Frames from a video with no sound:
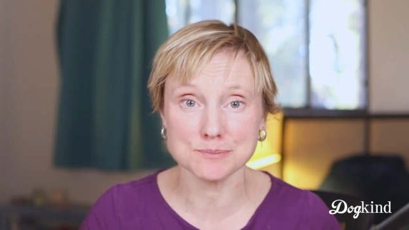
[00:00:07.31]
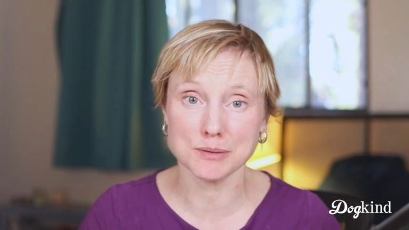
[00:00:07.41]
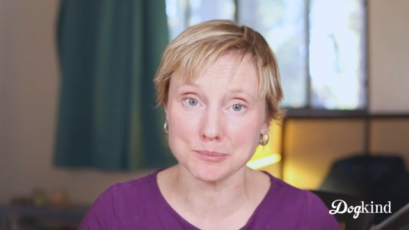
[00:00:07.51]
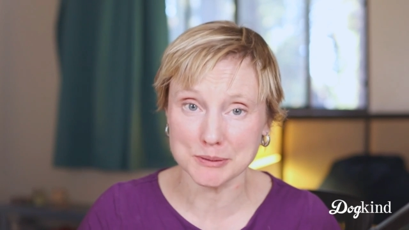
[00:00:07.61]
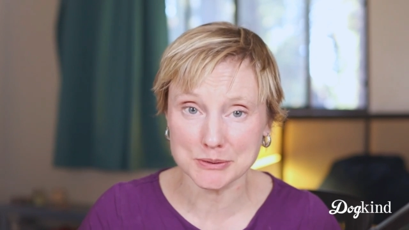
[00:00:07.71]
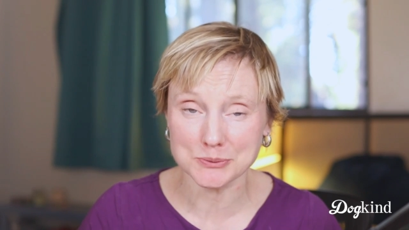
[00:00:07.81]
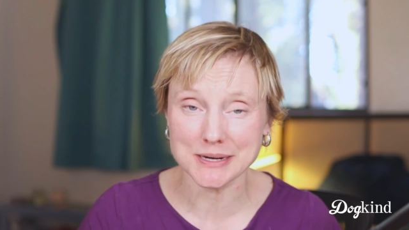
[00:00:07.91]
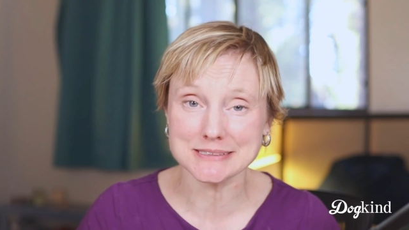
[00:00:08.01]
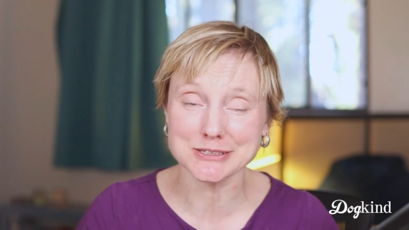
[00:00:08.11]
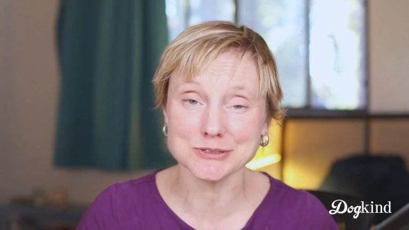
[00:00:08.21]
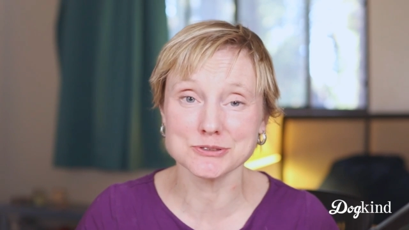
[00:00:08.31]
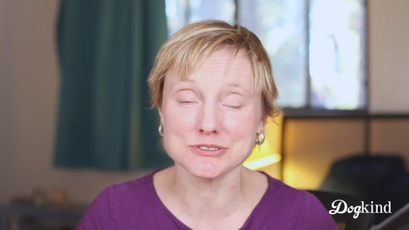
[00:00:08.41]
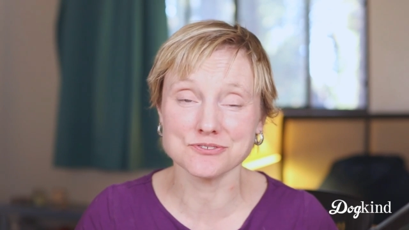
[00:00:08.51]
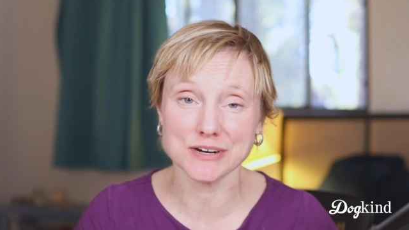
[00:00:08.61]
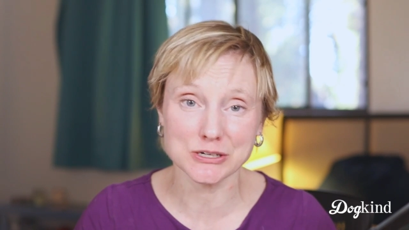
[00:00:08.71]
puppy mill
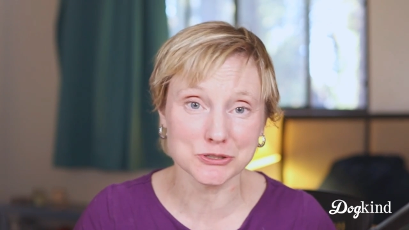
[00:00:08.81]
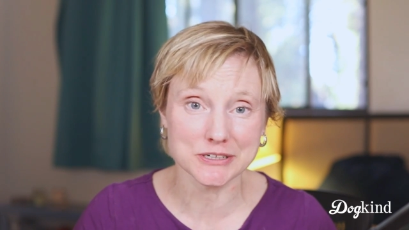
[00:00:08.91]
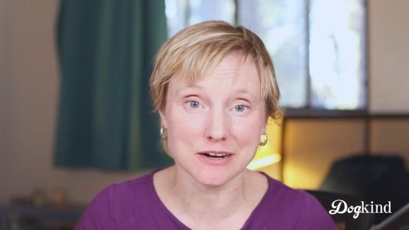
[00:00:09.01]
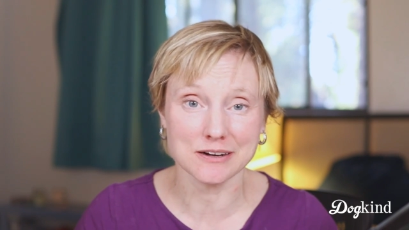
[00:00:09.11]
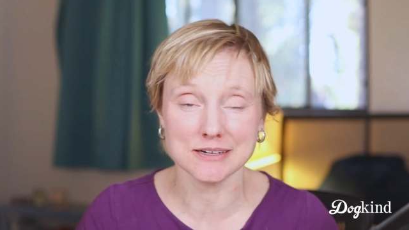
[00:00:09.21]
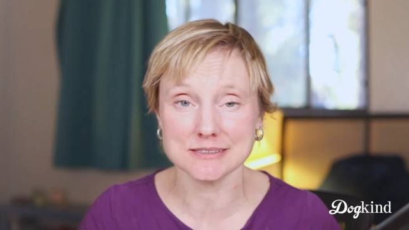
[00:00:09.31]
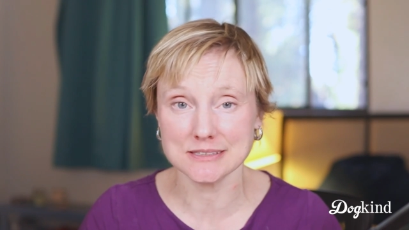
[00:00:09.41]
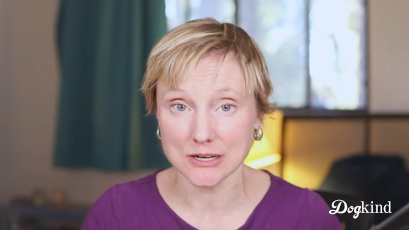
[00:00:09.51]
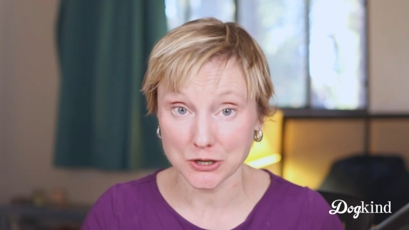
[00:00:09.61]
rescues, feral dogs,